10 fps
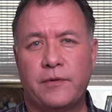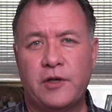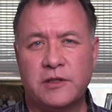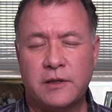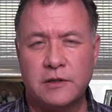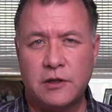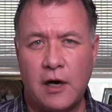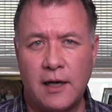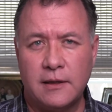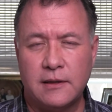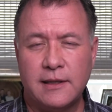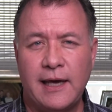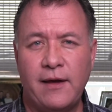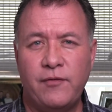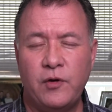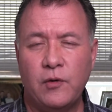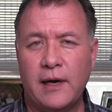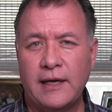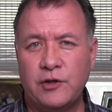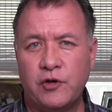Just because God gave you
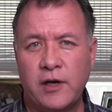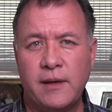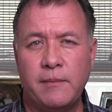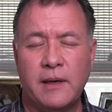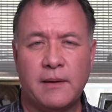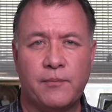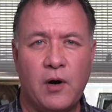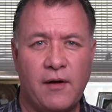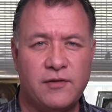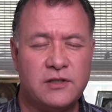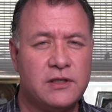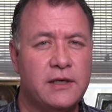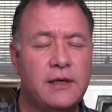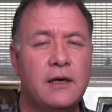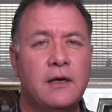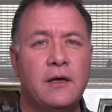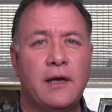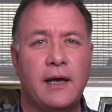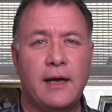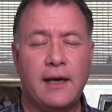a dream and a prophecy
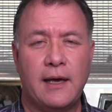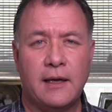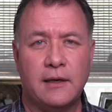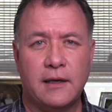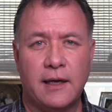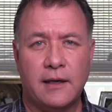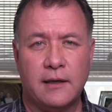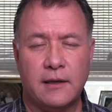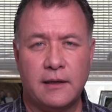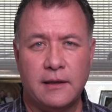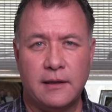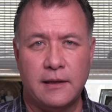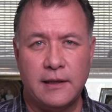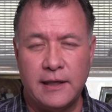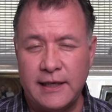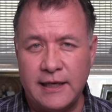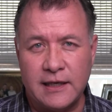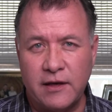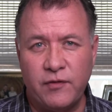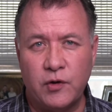and, and He
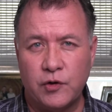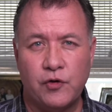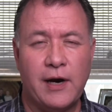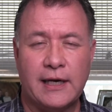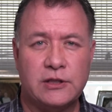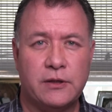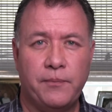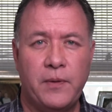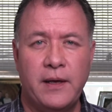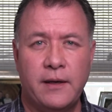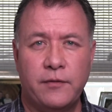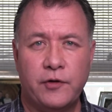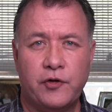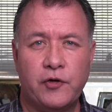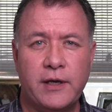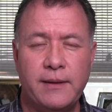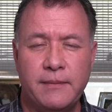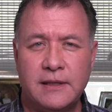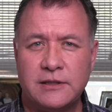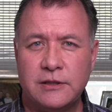didn't give you a direction. The
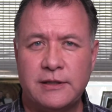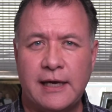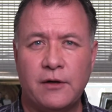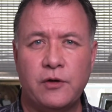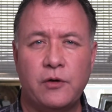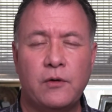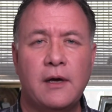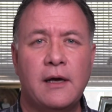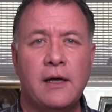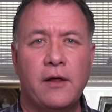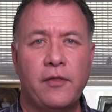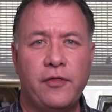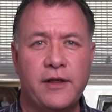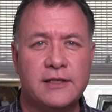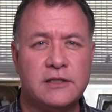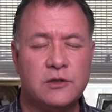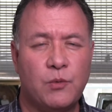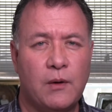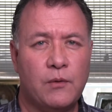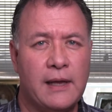dream is to tell you this is
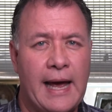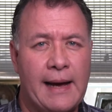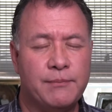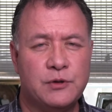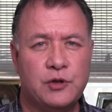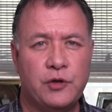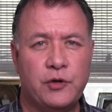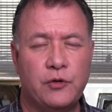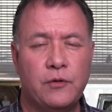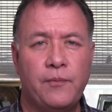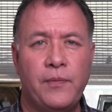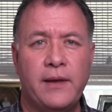what will happen to you